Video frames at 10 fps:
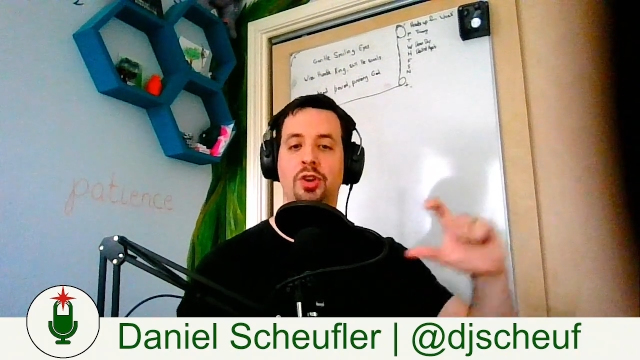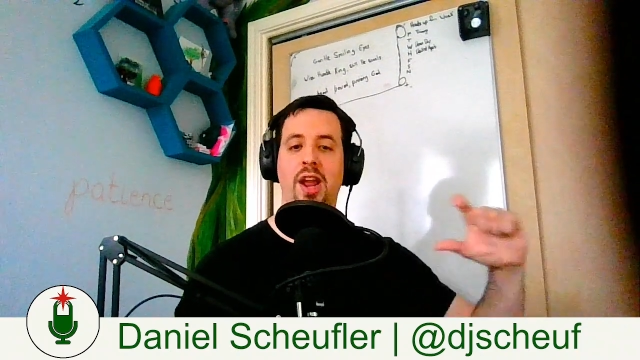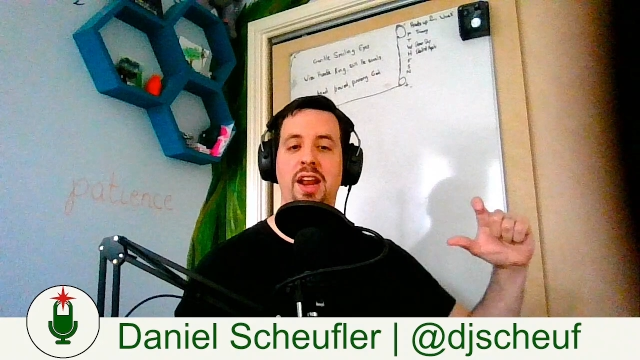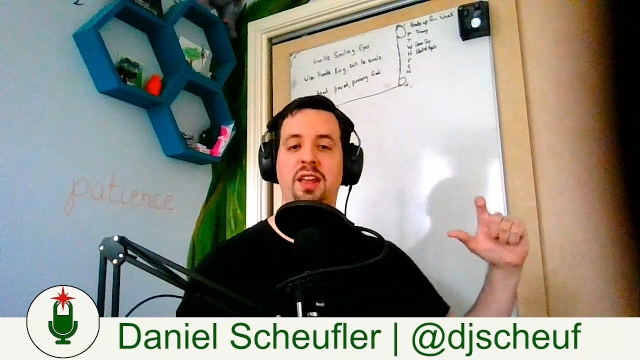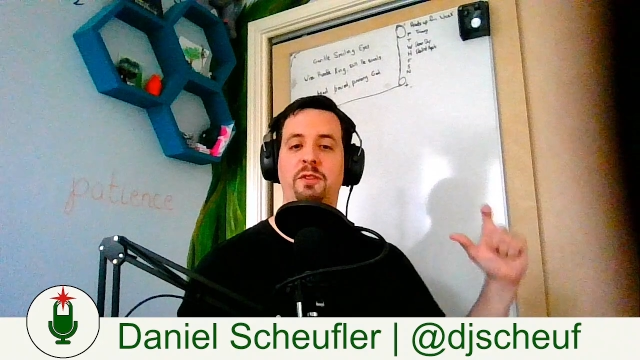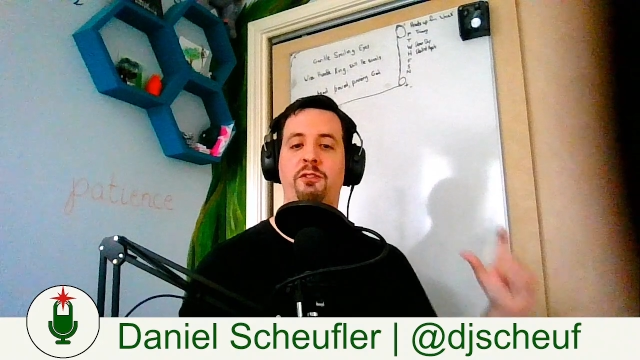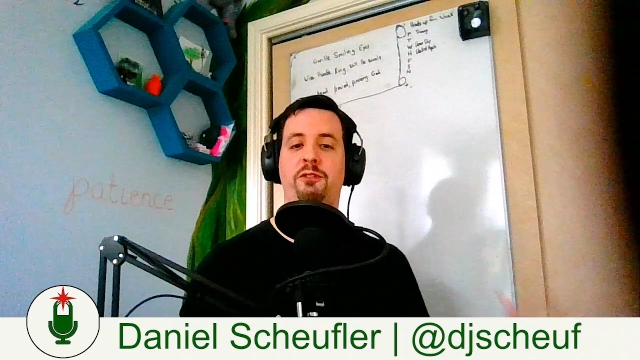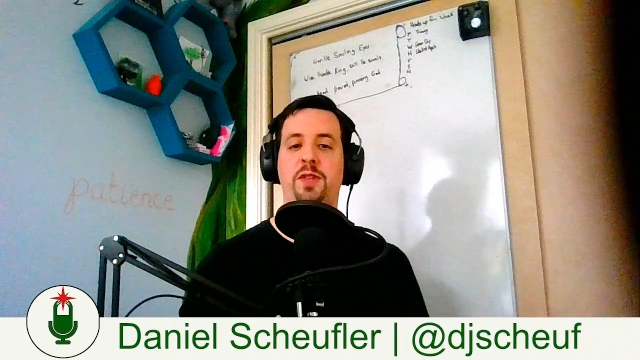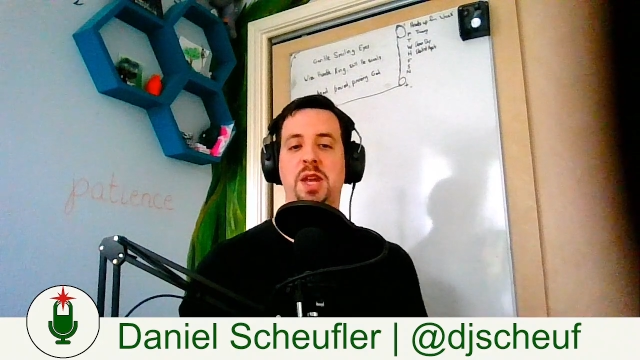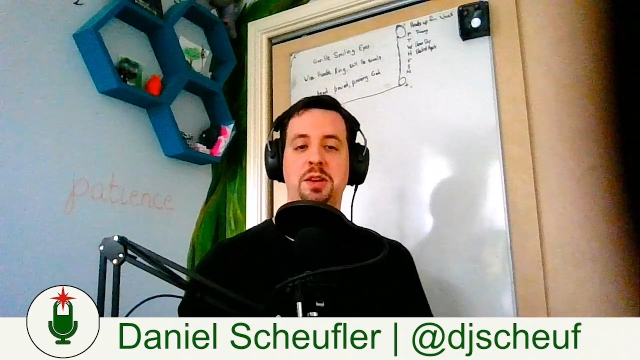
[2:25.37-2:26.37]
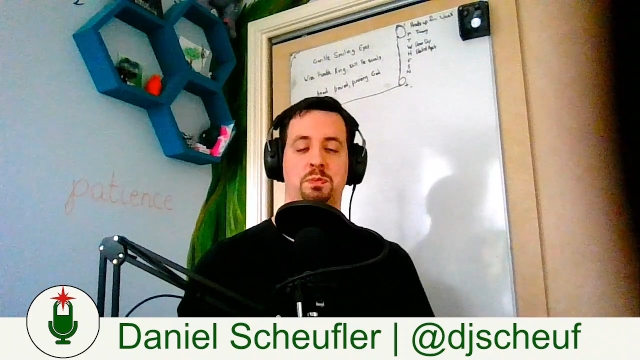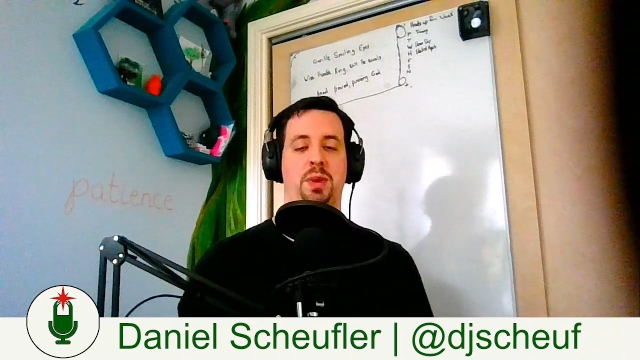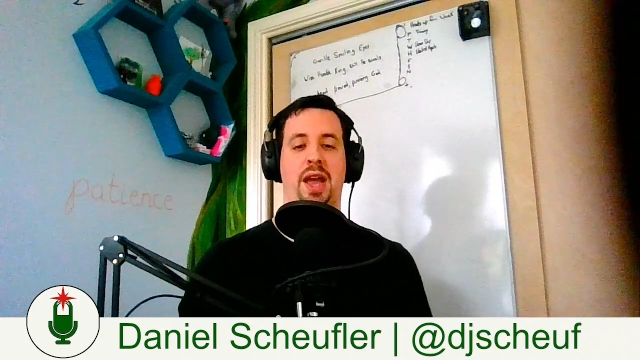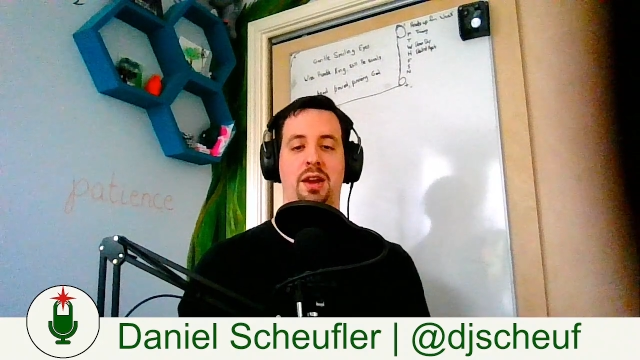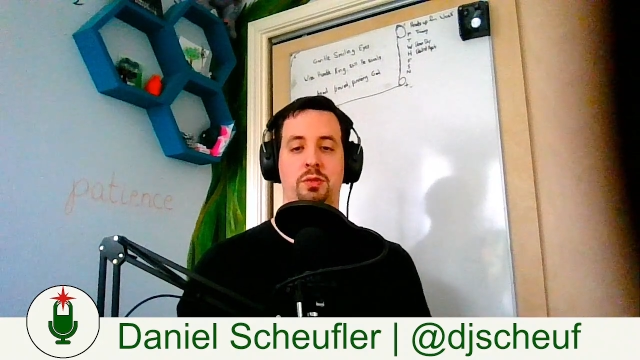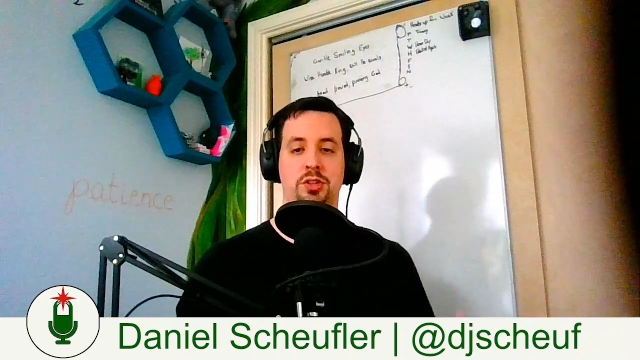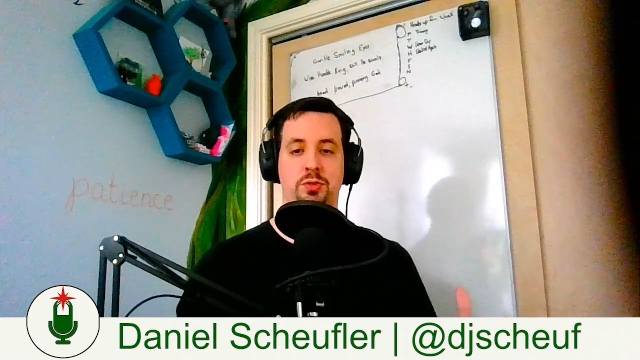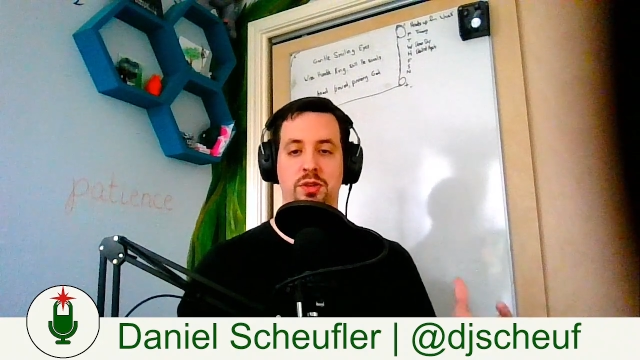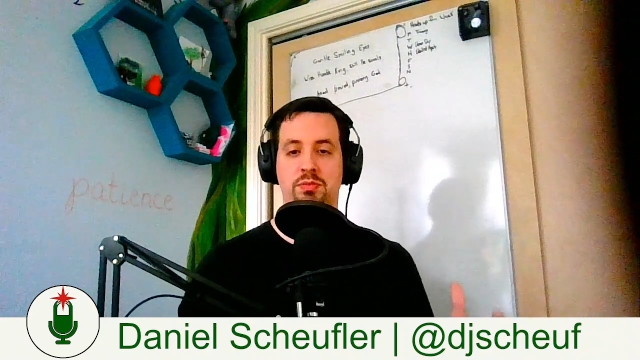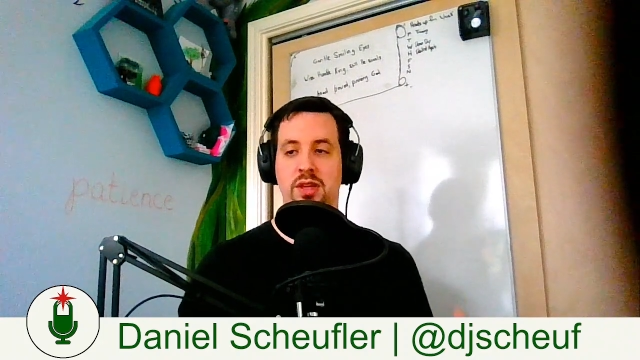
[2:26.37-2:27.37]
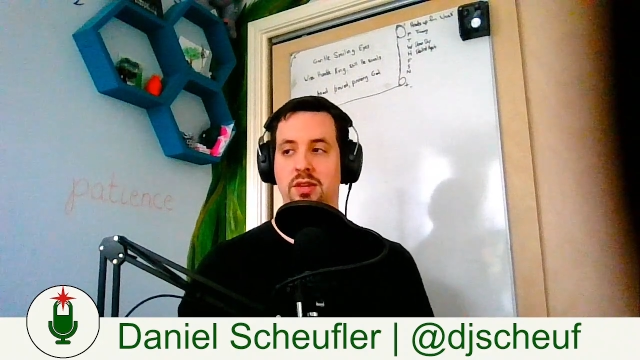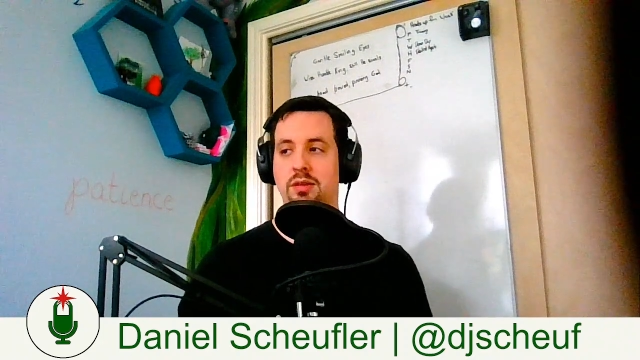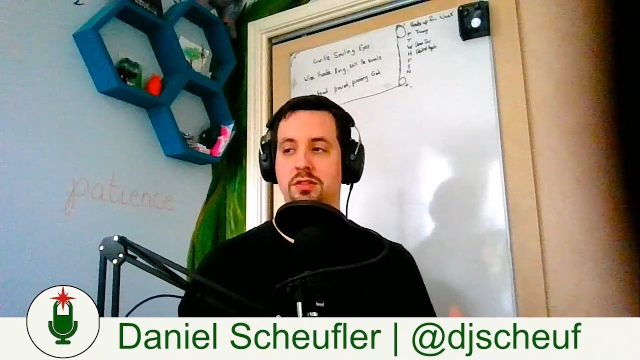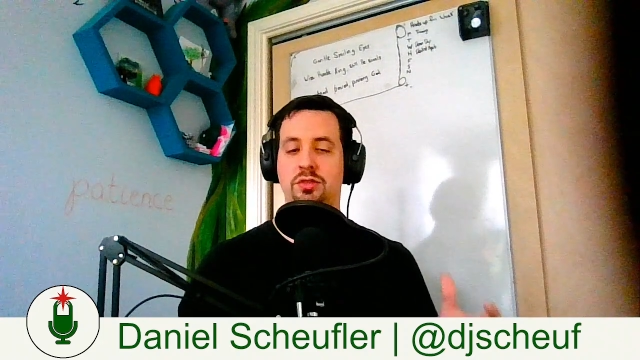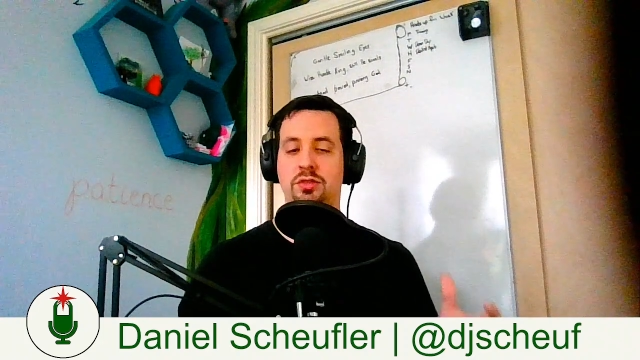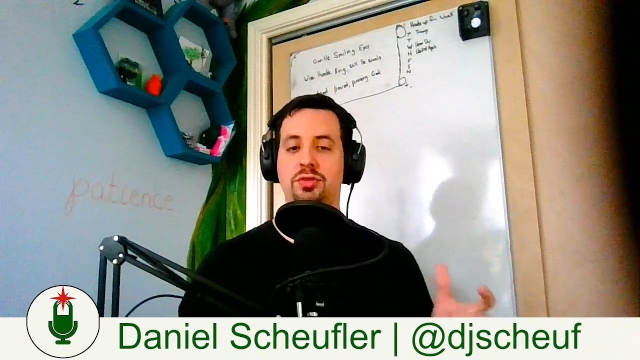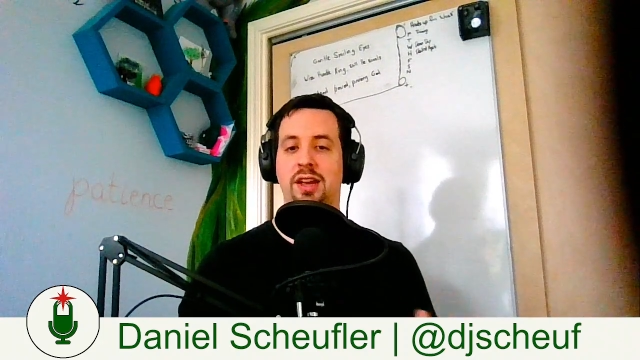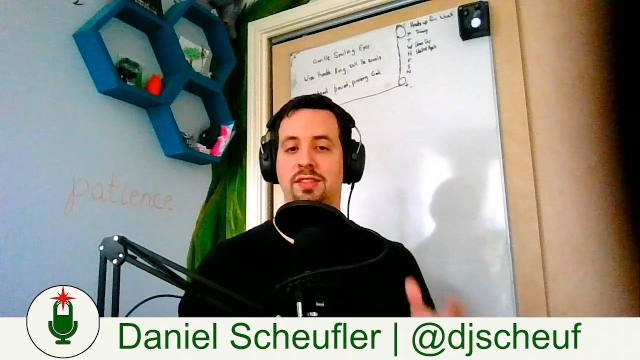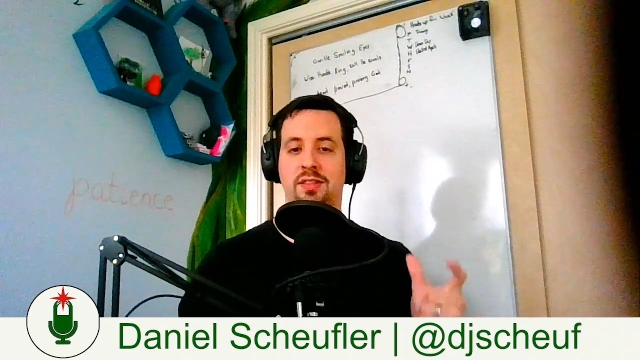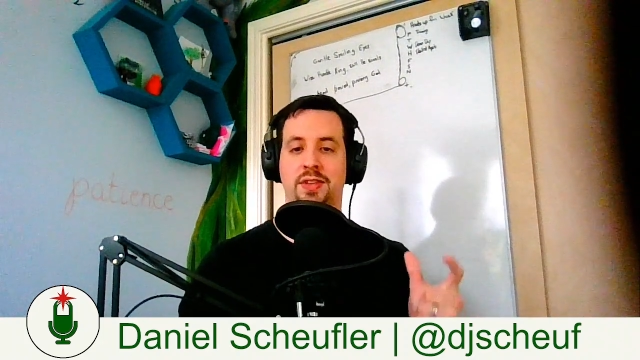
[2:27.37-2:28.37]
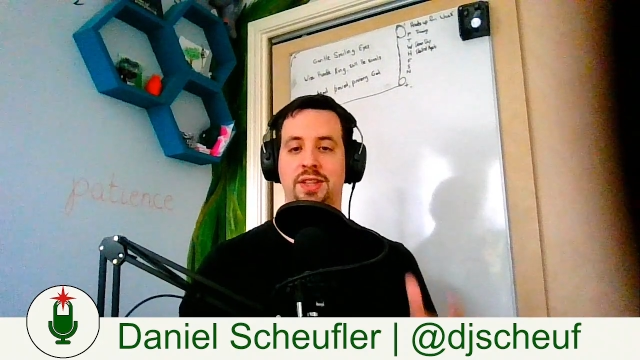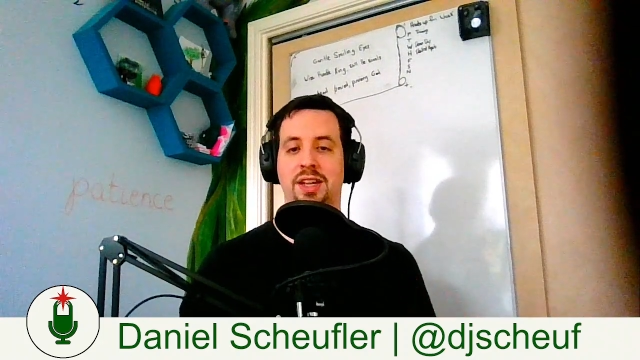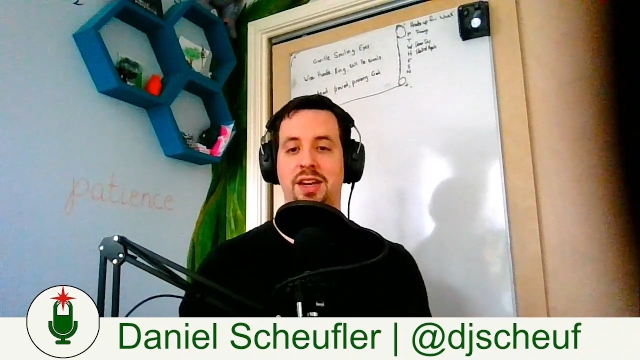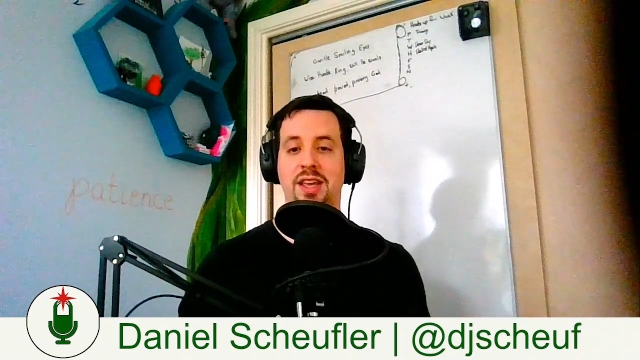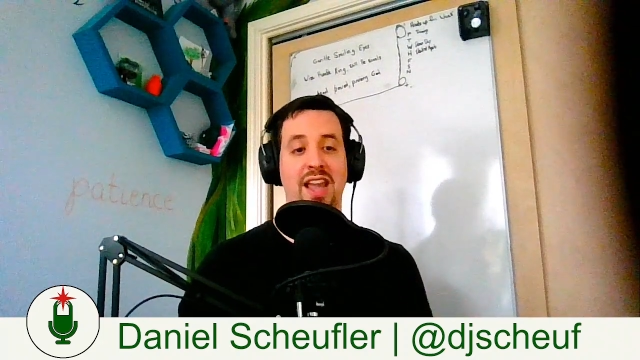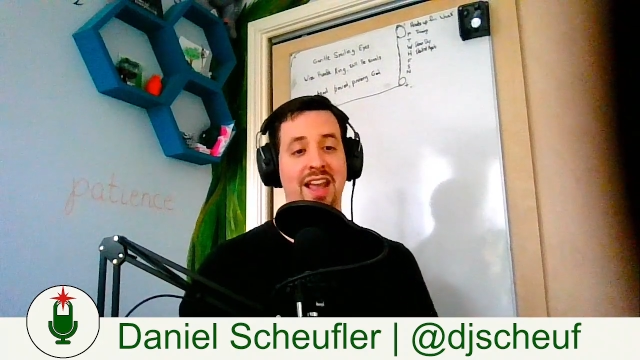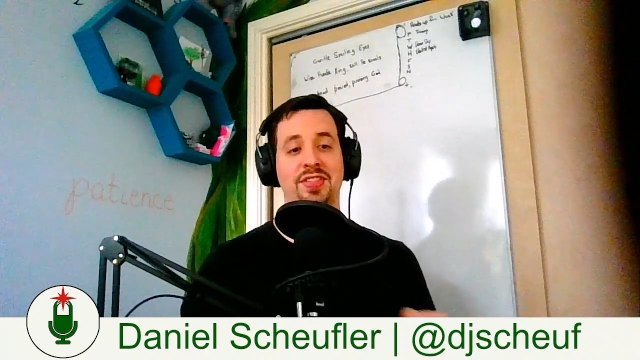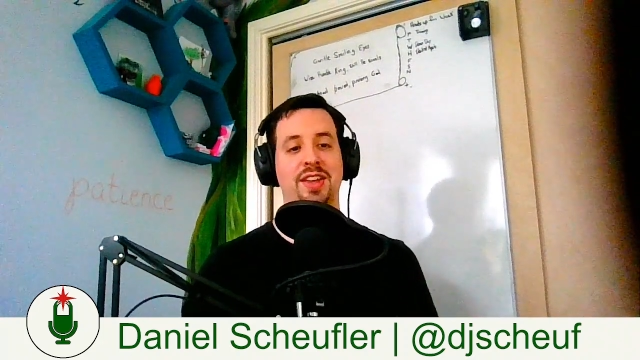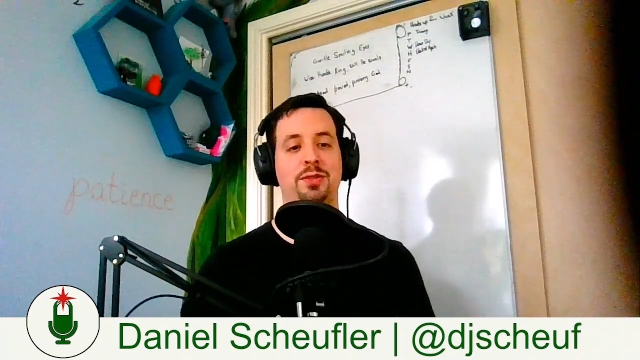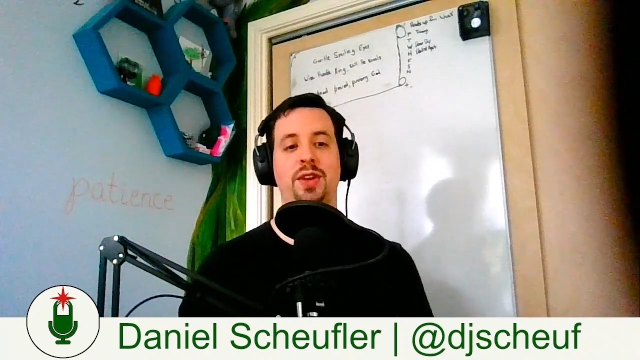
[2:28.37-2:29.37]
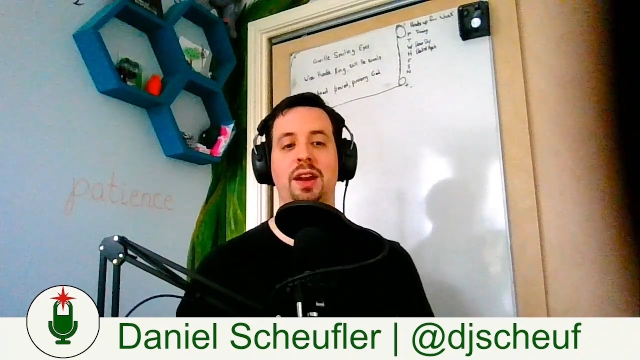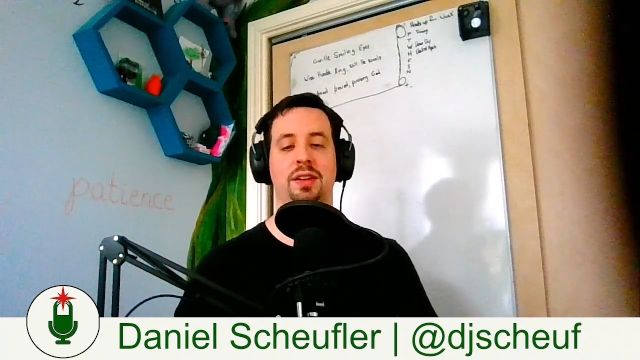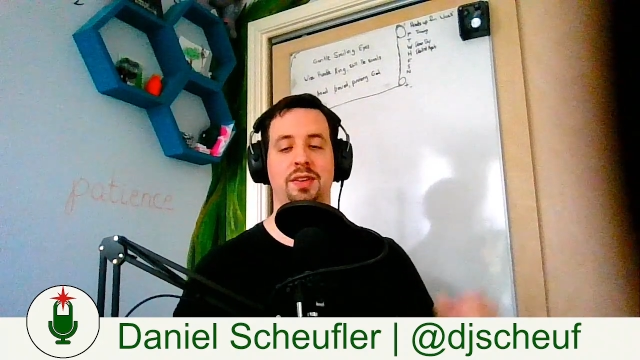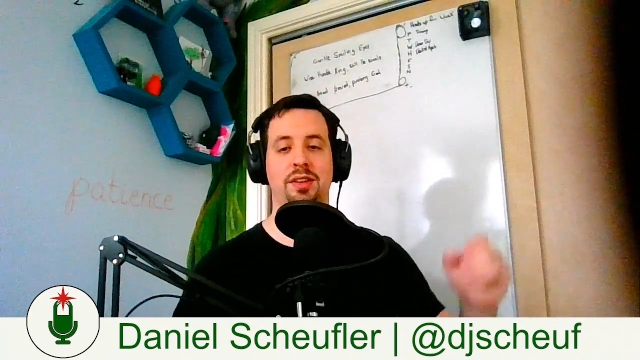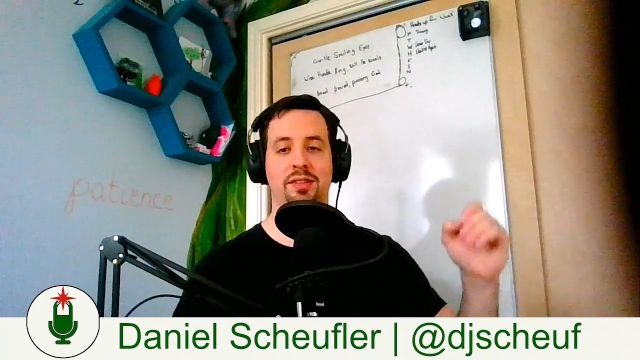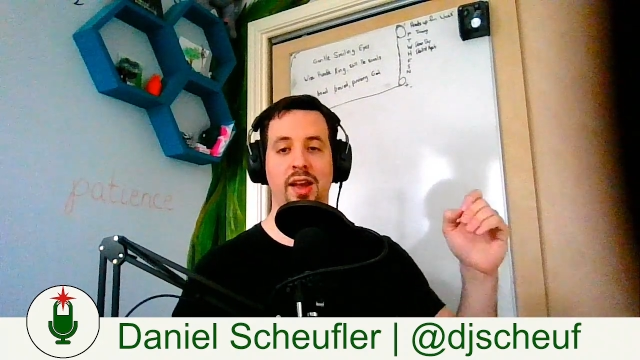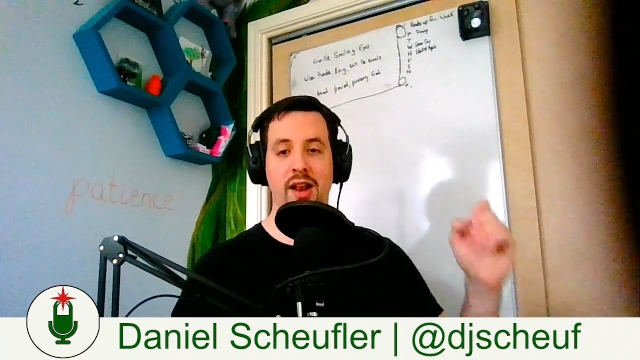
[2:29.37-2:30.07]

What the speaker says: any feedback which can be used to test the validity and the effectiveness